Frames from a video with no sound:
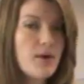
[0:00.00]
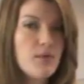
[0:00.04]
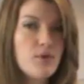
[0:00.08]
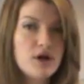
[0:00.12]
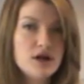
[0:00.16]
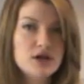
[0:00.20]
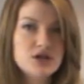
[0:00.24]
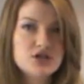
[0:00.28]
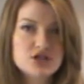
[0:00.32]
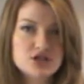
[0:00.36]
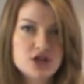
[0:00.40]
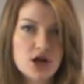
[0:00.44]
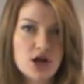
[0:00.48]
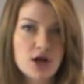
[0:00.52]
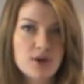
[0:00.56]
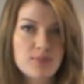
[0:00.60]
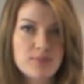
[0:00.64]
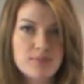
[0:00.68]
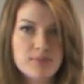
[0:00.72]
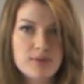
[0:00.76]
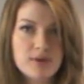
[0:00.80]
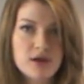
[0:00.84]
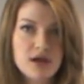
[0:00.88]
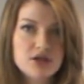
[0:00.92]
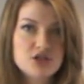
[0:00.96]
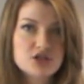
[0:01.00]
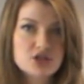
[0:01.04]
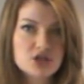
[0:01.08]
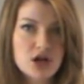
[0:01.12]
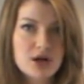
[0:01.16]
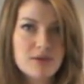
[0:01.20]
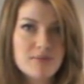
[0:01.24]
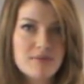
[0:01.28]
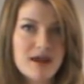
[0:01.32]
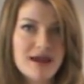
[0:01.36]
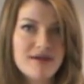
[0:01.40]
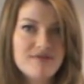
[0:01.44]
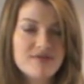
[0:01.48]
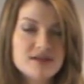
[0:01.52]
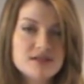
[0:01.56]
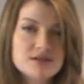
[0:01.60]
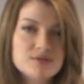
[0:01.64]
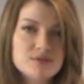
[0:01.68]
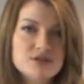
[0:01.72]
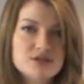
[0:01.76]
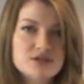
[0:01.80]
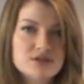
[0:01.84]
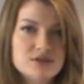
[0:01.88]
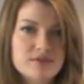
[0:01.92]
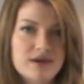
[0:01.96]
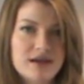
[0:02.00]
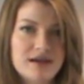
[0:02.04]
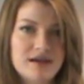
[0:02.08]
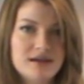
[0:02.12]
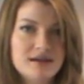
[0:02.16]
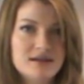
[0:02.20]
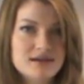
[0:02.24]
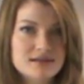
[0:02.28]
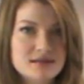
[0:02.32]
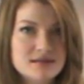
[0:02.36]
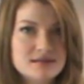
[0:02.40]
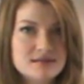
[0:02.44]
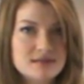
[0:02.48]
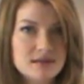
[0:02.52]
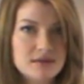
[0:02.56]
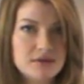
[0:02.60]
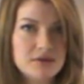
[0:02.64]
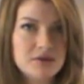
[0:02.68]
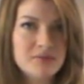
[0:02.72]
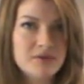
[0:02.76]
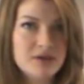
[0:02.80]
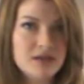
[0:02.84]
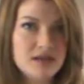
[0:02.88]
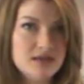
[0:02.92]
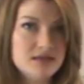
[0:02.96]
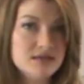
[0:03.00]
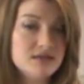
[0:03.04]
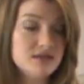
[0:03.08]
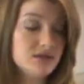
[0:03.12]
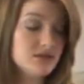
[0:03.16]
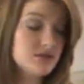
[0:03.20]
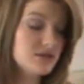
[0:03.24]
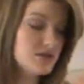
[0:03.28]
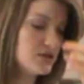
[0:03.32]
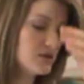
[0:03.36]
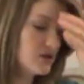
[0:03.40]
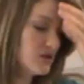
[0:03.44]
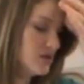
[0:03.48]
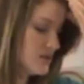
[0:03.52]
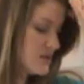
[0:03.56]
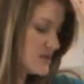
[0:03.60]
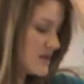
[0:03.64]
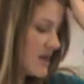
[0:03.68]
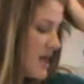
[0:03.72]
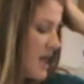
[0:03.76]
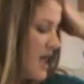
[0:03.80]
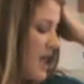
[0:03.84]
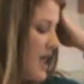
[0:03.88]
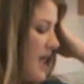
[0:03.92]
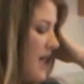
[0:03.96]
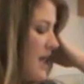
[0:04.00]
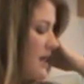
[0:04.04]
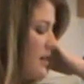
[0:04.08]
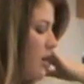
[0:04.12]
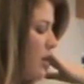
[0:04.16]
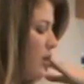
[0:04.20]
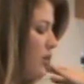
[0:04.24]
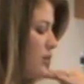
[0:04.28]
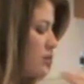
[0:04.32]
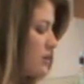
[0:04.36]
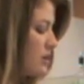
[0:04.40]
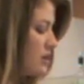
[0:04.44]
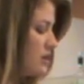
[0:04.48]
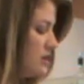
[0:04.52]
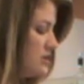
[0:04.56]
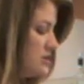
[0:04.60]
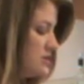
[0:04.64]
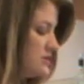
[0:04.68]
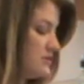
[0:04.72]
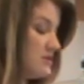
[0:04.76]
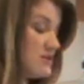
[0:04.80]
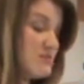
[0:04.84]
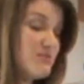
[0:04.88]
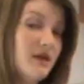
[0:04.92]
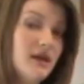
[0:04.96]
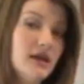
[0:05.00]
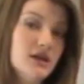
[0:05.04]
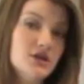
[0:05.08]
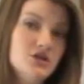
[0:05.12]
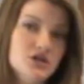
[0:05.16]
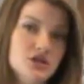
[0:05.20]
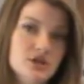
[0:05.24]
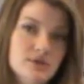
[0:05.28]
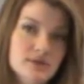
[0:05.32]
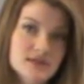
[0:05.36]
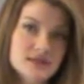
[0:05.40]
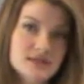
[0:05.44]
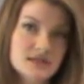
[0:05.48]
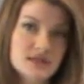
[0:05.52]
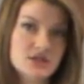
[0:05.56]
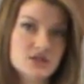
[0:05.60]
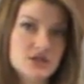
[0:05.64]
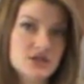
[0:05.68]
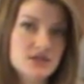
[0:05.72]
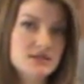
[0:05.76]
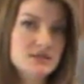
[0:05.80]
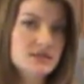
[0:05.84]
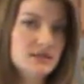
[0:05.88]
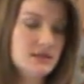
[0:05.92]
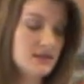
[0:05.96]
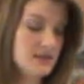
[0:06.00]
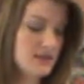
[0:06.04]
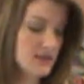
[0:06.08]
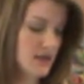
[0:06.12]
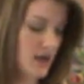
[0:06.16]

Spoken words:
I want a sharp knife. This one's serrated because it's a little bit easier to use. And all you're gonna do is make 2 incisions at the